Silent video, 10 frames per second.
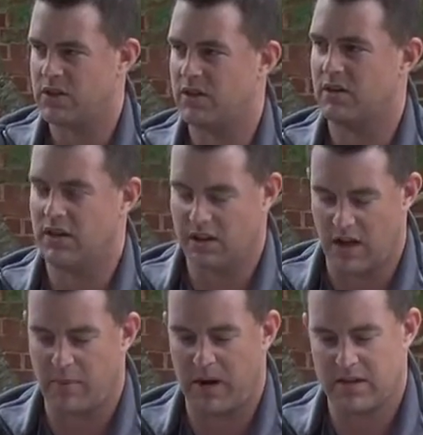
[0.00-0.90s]

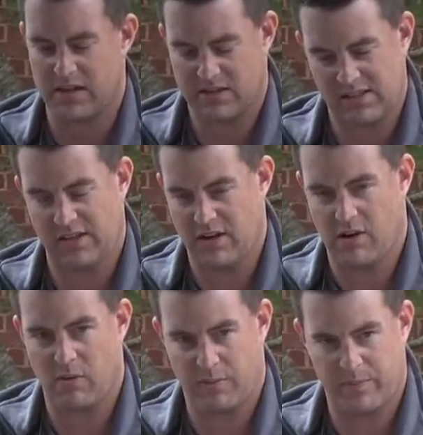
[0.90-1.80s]
how they
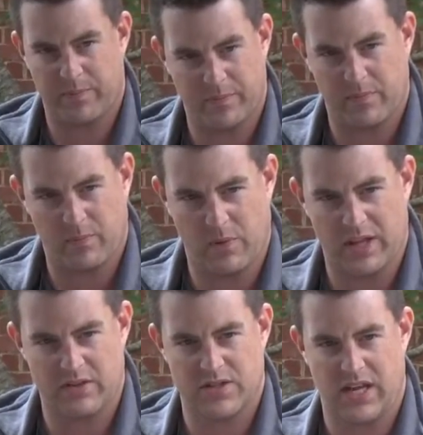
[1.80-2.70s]
interact,
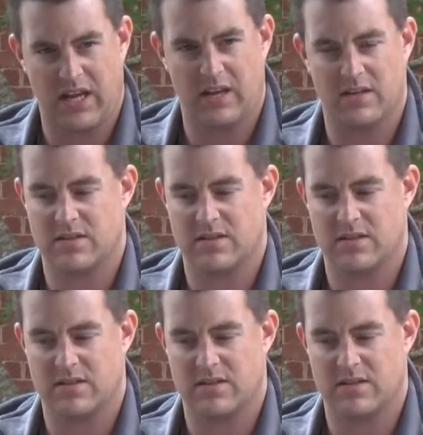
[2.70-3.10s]
and it frankly